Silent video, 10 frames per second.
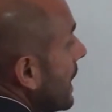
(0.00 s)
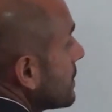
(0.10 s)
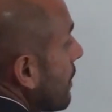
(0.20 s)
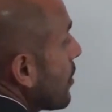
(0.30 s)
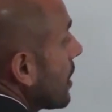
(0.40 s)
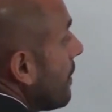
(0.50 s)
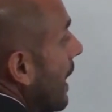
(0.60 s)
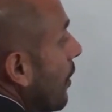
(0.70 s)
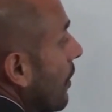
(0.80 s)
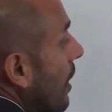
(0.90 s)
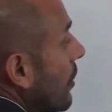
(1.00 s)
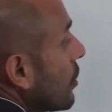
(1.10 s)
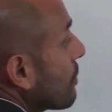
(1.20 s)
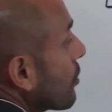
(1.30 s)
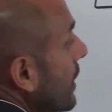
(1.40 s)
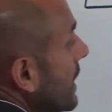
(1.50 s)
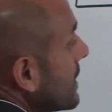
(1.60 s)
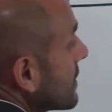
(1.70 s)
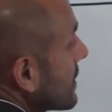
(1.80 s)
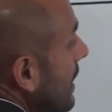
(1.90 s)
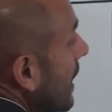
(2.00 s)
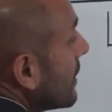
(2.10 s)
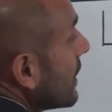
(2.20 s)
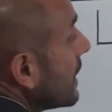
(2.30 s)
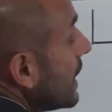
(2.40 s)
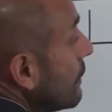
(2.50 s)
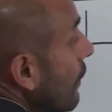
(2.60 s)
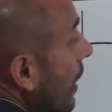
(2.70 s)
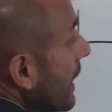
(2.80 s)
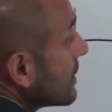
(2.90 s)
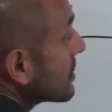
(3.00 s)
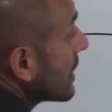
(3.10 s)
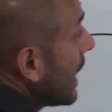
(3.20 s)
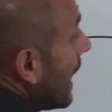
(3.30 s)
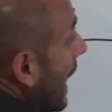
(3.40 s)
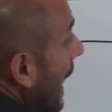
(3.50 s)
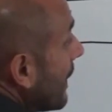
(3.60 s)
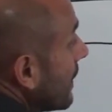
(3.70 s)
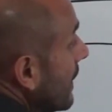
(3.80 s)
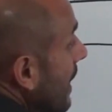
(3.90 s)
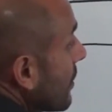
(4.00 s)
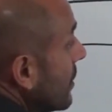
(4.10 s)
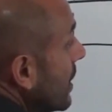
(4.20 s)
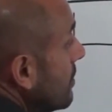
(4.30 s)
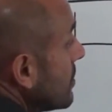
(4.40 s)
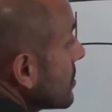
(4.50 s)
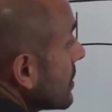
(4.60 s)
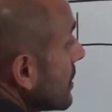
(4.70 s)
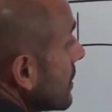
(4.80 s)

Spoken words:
It spoke about the priests, the Levites, and the Nethinims.